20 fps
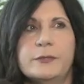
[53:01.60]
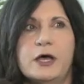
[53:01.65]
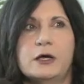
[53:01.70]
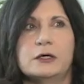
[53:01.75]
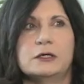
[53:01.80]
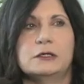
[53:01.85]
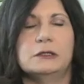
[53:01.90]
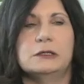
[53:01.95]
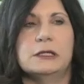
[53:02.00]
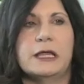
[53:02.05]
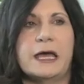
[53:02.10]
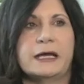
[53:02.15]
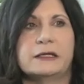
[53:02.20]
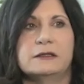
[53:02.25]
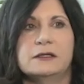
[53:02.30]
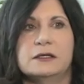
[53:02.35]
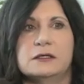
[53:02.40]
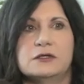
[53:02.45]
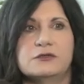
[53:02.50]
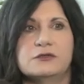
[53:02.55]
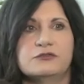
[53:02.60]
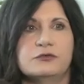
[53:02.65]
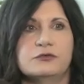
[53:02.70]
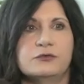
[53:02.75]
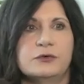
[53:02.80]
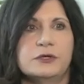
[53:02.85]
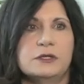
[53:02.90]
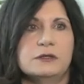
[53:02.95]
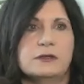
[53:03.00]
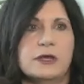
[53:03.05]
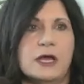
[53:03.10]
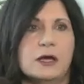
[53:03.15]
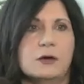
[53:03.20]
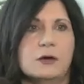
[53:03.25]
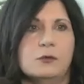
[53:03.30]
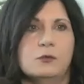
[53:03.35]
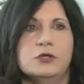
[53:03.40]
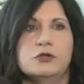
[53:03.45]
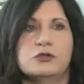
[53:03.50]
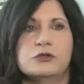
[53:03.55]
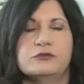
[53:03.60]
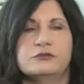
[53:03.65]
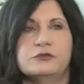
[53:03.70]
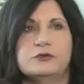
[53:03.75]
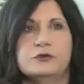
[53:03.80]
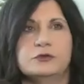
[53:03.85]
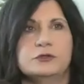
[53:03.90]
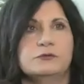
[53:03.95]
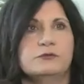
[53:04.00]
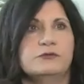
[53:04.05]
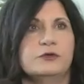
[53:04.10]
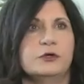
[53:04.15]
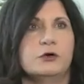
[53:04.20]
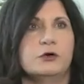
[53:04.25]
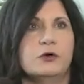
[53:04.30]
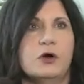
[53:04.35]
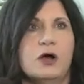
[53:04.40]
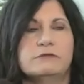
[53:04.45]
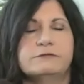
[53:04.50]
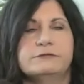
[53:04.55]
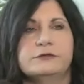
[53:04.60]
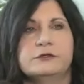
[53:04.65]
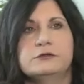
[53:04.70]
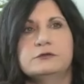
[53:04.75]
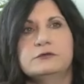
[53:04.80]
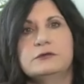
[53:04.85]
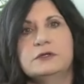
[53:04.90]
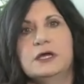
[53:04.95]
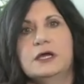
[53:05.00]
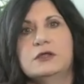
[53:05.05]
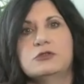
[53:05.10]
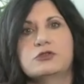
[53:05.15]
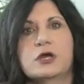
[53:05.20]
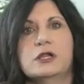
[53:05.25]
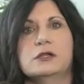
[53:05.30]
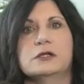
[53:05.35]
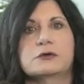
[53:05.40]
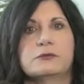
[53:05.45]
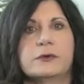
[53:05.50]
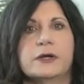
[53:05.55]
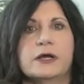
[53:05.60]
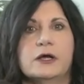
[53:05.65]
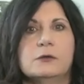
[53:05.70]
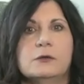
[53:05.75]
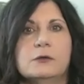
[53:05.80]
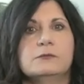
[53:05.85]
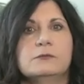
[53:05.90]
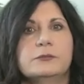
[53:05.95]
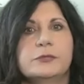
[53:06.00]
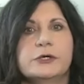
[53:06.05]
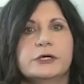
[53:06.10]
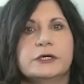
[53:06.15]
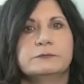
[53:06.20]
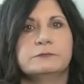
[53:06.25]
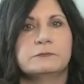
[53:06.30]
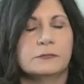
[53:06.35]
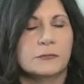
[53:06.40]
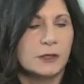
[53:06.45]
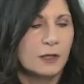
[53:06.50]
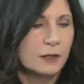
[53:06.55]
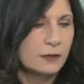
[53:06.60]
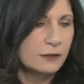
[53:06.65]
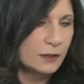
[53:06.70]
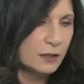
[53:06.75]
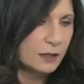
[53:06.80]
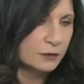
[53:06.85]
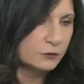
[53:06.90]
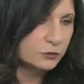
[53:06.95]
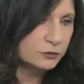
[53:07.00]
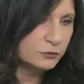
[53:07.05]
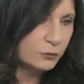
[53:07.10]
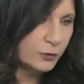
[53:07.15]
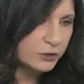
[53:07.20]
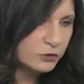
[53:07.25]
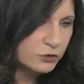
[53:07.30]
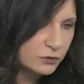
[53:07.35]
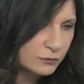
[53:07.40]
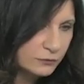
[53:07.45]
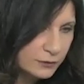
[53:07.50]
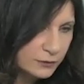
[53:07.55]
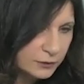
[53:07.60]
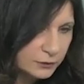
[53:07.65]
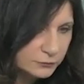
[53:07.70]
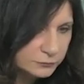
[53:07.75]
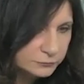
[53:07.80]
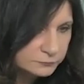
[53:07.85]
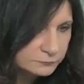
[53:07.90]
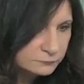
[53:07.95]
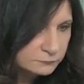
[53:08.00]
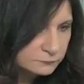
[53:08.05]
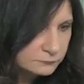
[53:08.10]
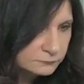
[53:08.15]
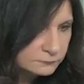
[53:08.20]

about galactic history that we just couldn't veer off into the angelic realm. But good question, though.